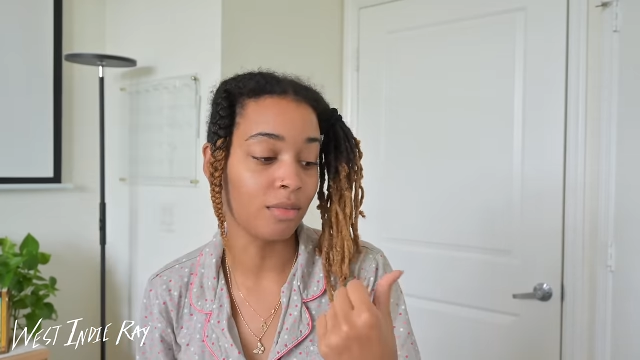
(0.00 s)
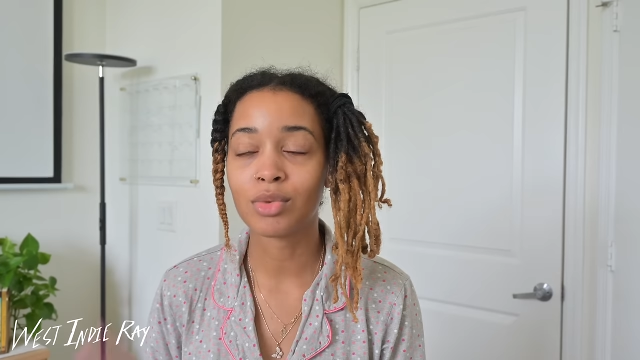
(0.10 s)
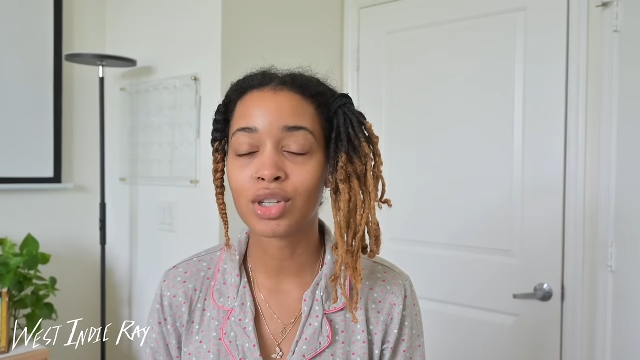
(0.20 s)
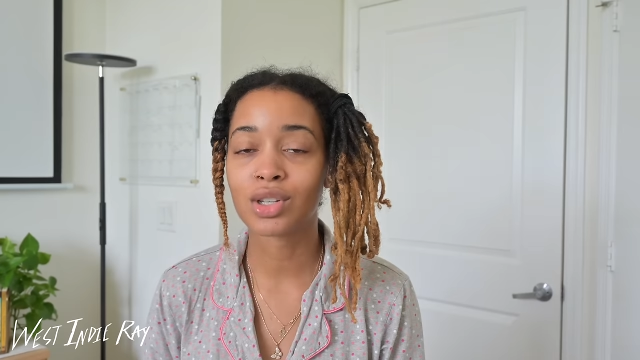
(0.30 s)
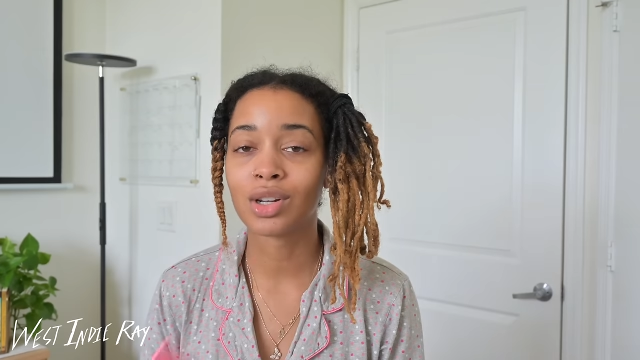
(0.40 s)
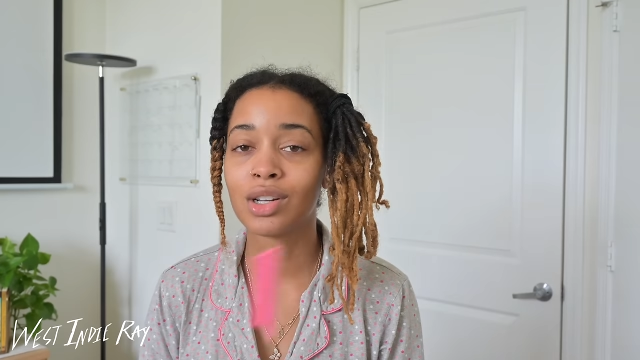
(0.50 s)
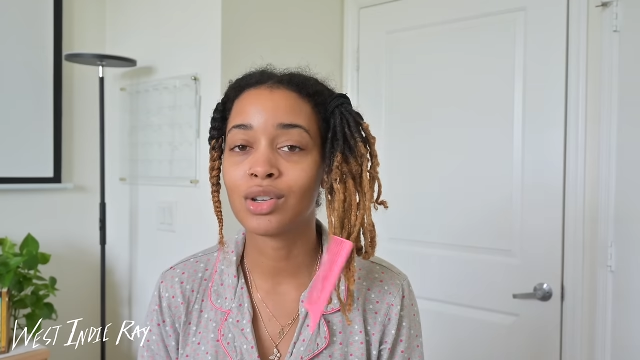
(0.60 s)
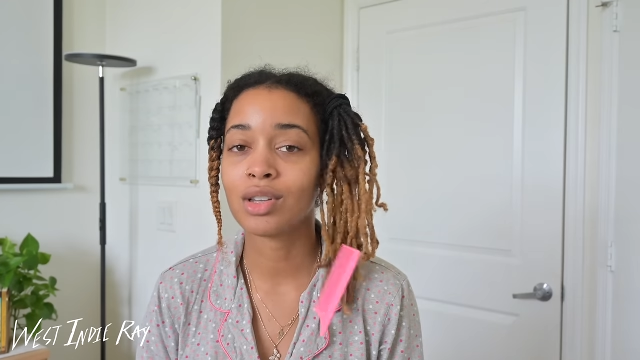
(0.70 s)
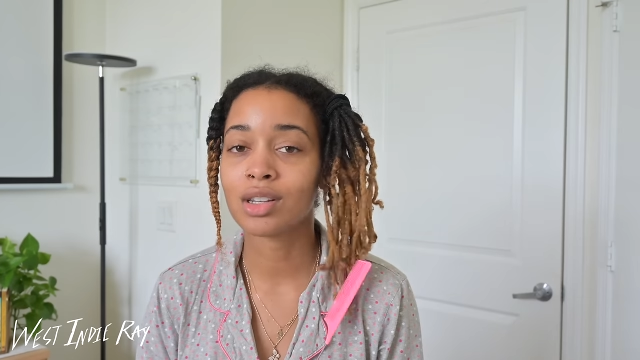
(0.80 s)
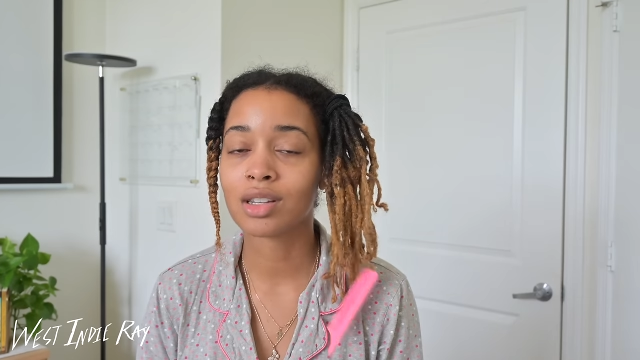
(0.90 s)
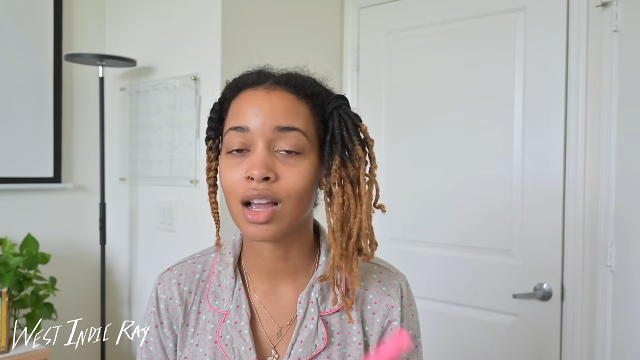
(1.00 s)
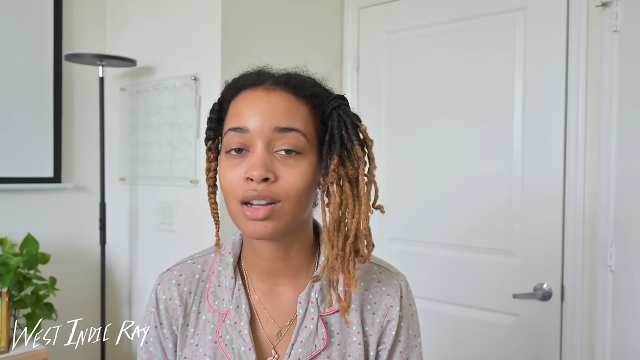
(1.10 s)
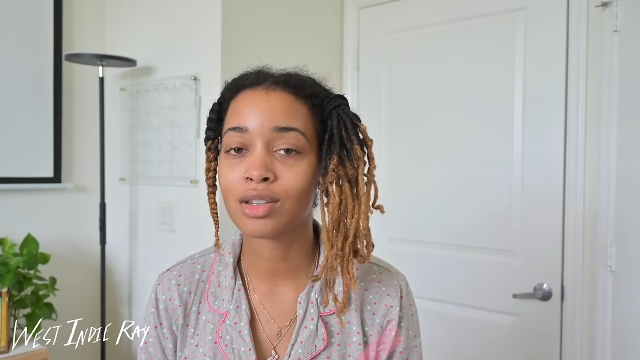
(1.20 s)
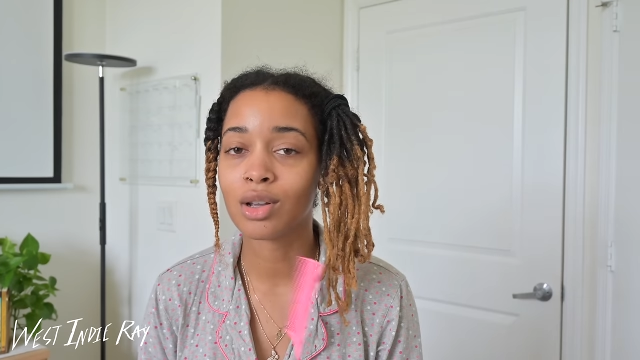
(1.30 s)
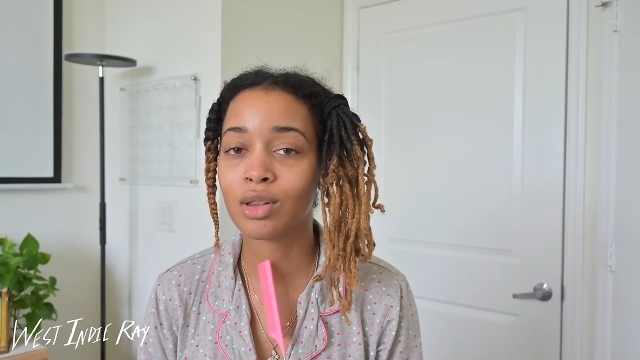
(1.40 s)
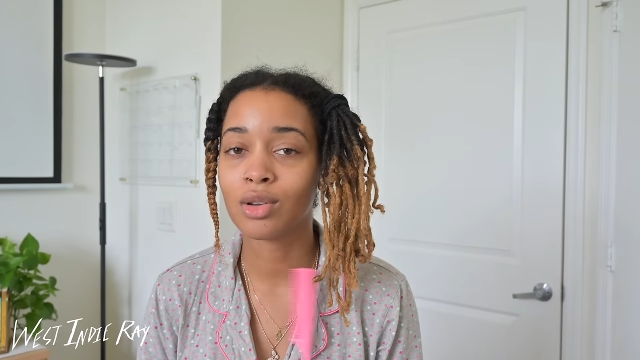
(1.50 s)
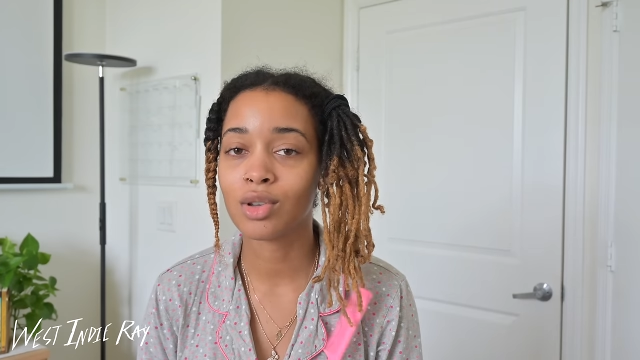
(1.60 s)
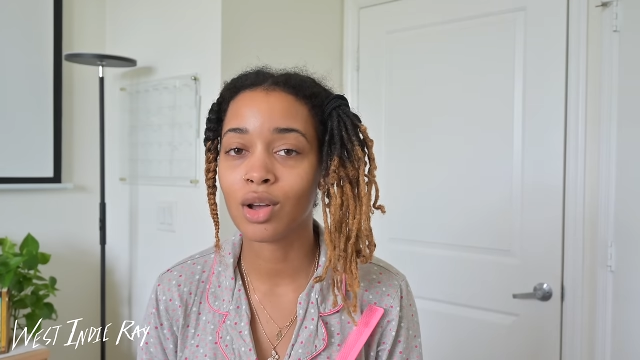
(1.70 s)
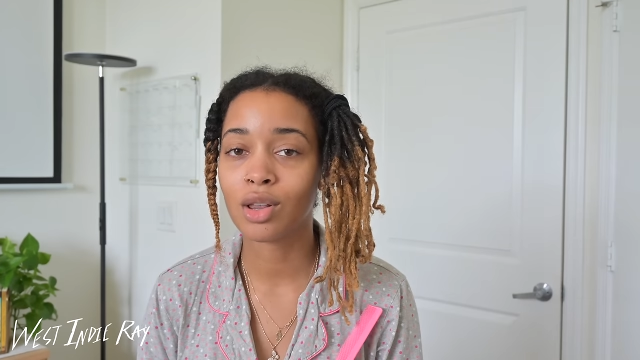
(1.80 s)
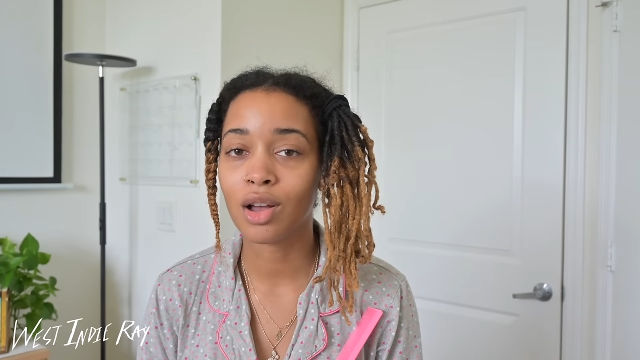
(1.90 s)
I'm just gonna do this kind of solo
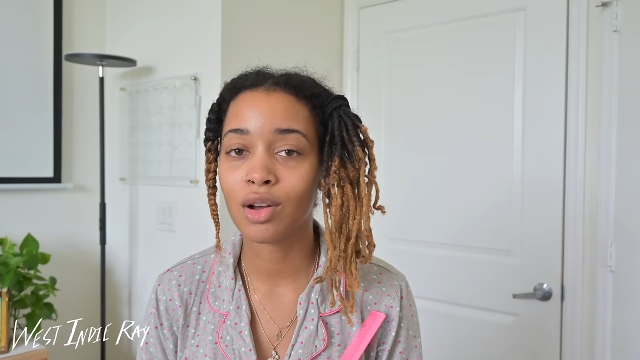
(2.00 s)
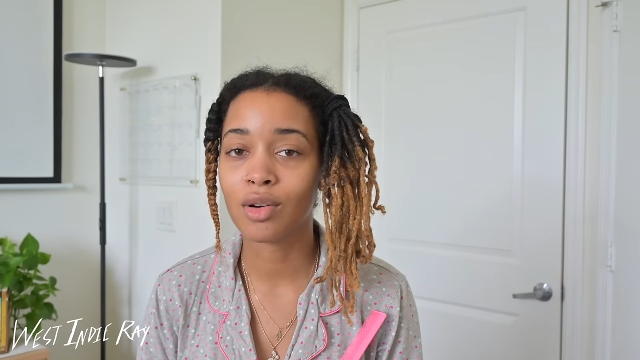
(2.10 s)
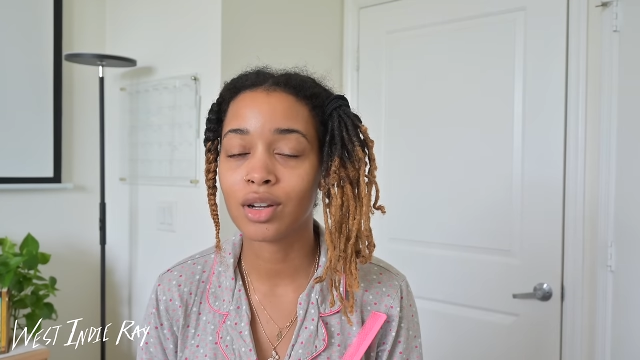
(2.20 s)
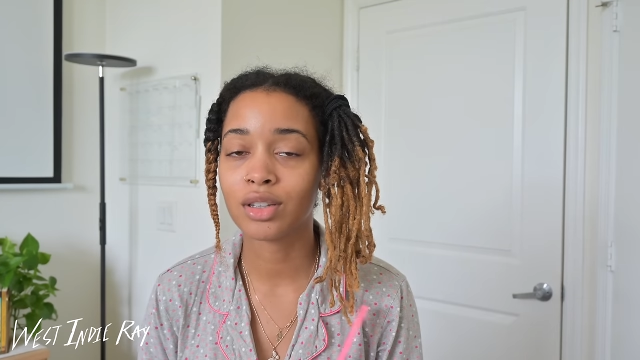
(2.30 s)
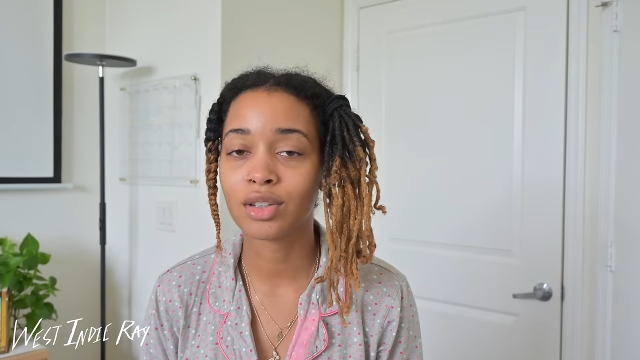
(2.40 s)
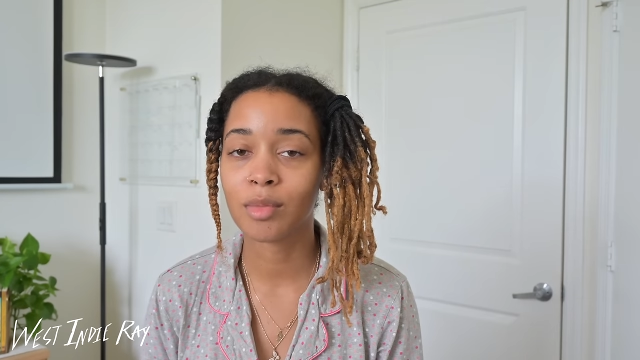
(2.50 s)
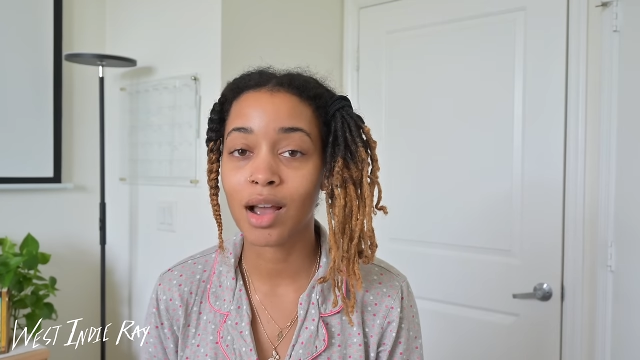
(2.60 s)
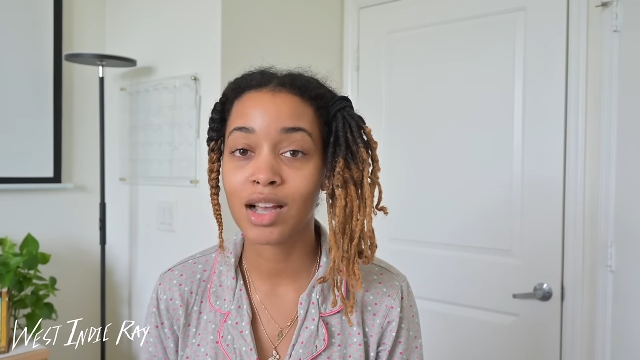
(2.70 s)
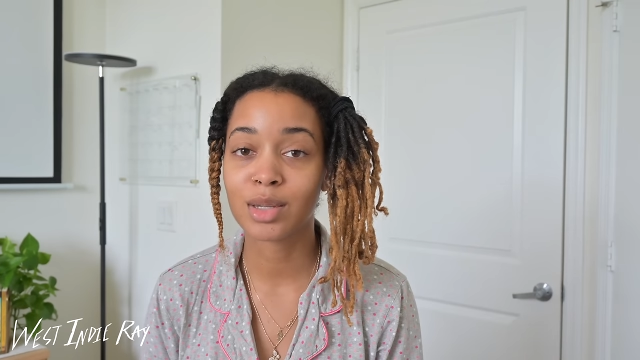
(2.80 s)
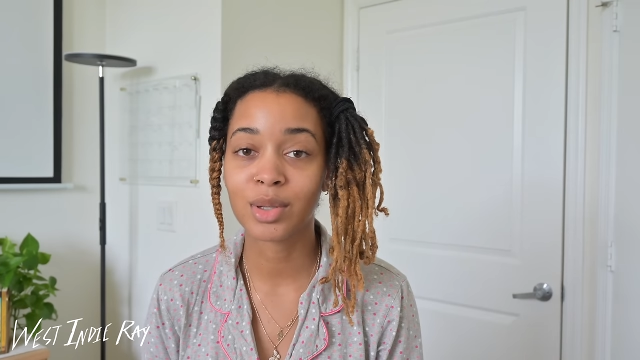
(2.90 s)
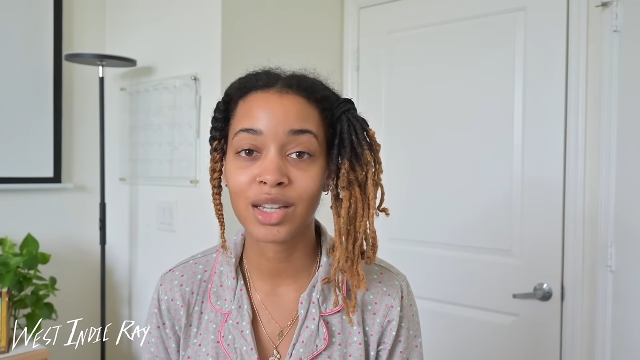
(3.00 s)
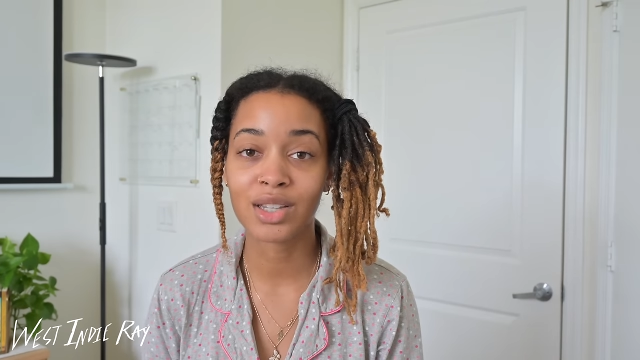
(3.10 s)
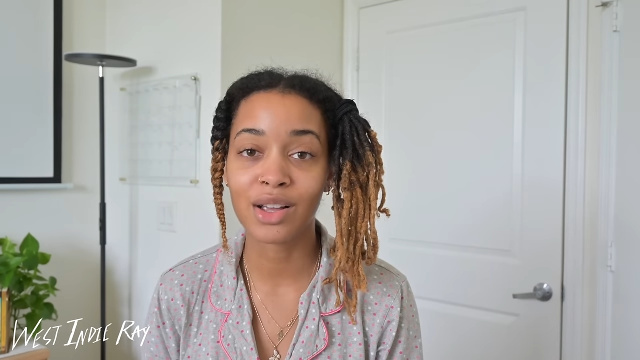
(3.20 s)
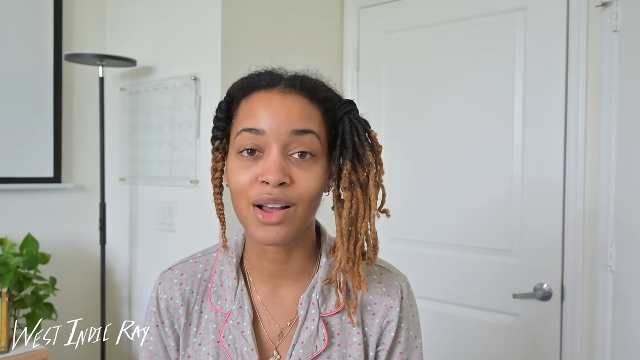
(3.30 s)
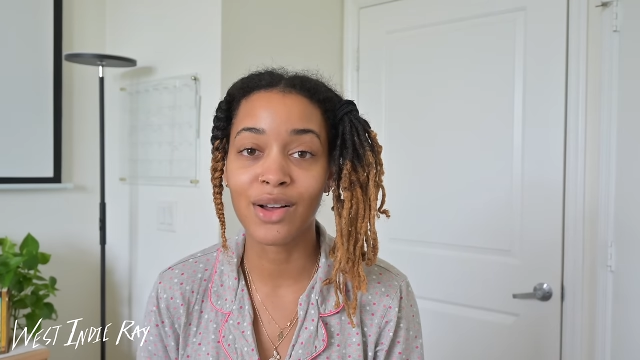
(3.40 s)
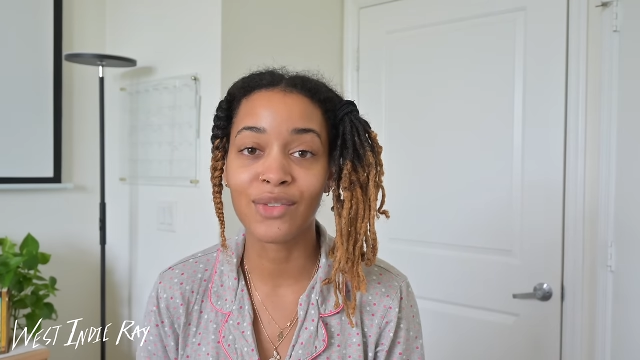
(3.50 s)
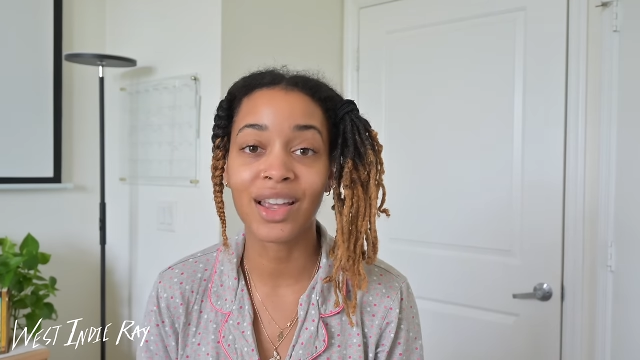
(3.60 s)
dolo until my husband gets up,